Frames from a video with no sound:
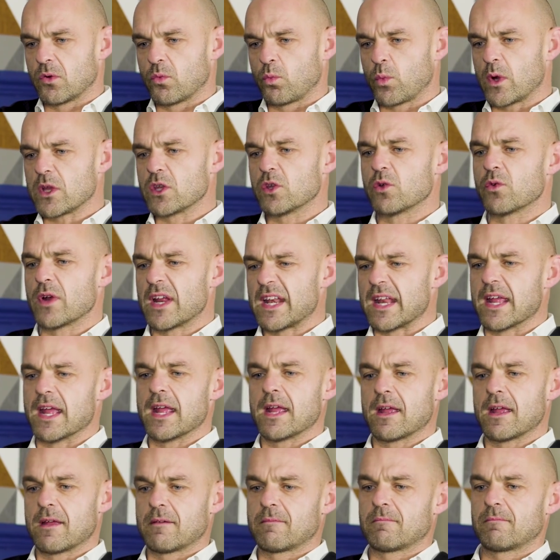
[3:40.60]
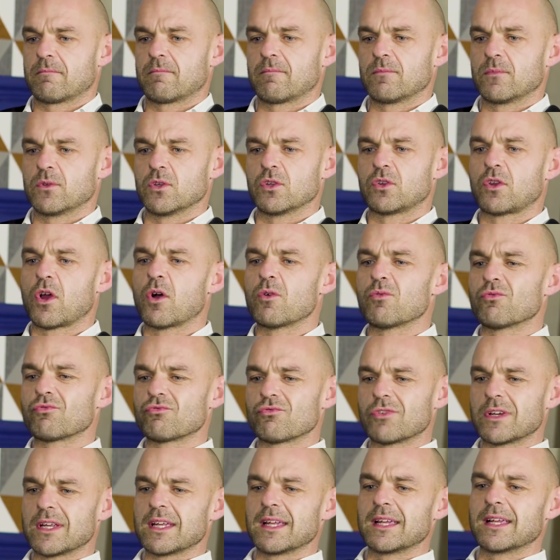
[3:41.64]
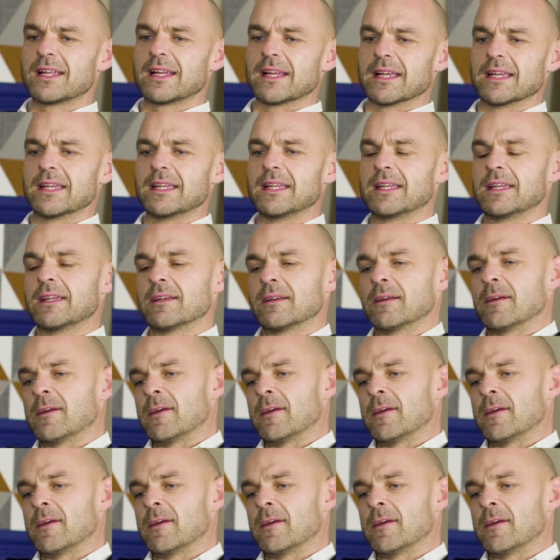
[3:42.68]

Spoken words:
when you're in it, you don't really